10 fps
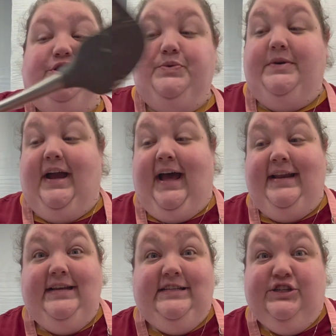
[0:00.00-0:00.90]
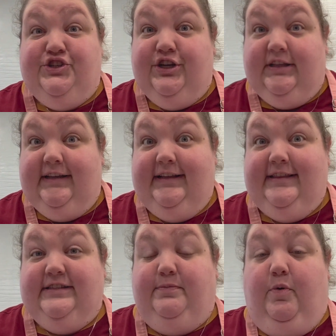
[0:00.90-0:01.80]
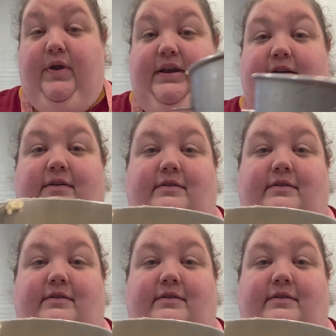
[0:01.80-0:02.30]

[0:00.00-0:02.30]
do not need to chill it at this point.